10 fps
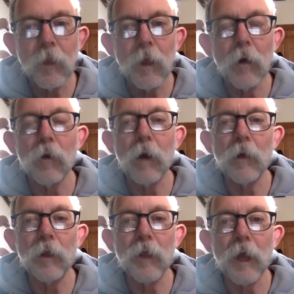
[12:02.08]
I'll go
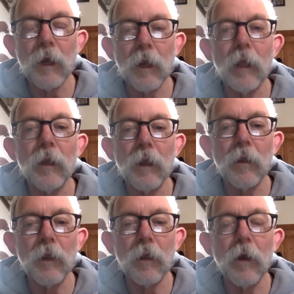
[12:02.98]
into that in
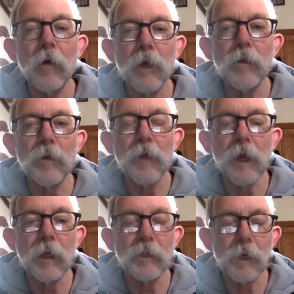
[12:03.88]

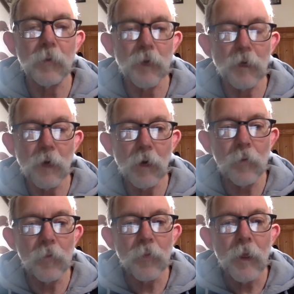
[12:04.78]
some detail.
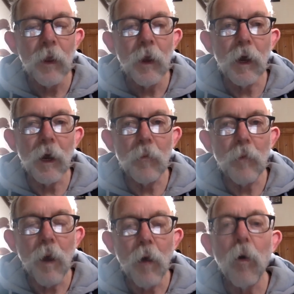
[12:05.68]

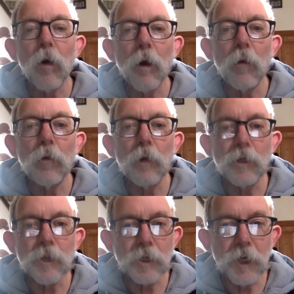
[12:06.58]
What I would
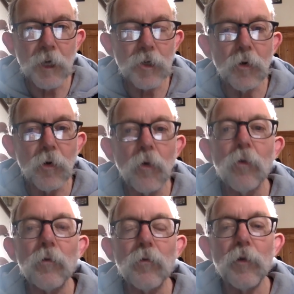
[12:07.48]
suggest to
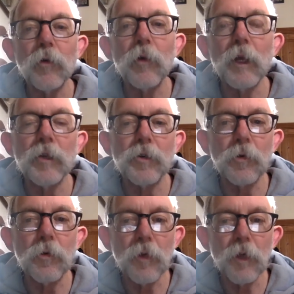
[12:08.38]
all of you is
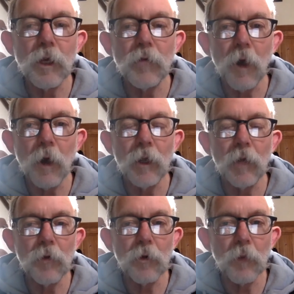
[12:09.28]
to think of an idea
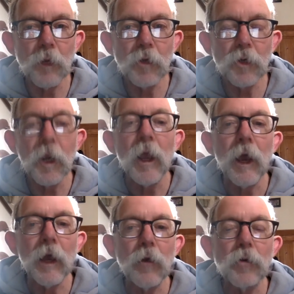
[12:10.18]
for your pitch
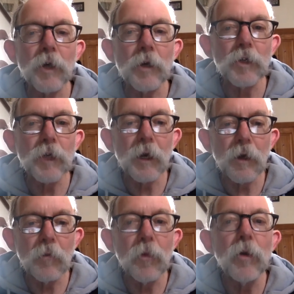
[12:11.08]
and also start
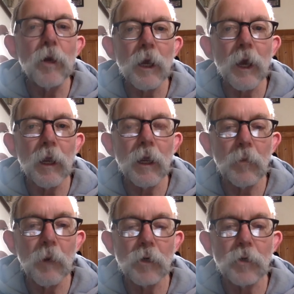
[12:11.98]
communicating
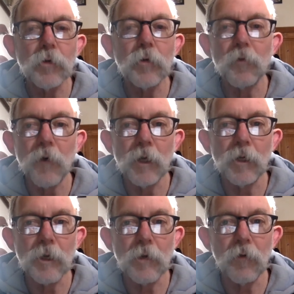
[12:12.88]
amongst your
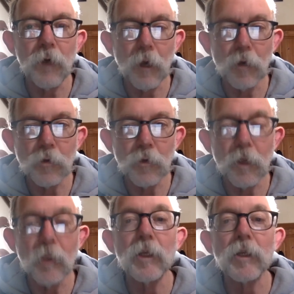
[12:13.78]
friends and fellows
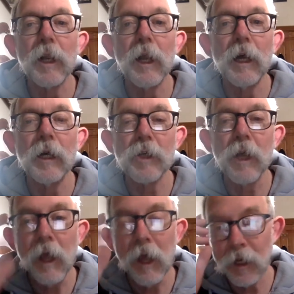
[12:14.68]
within this class
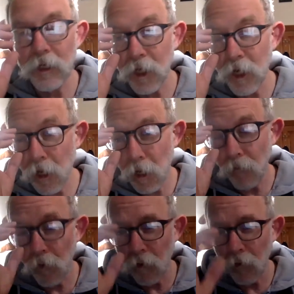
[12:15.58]
and see if
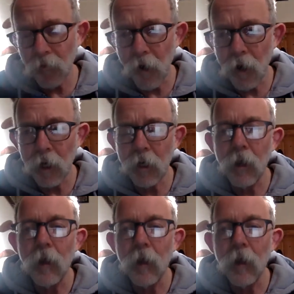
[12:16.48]
you can find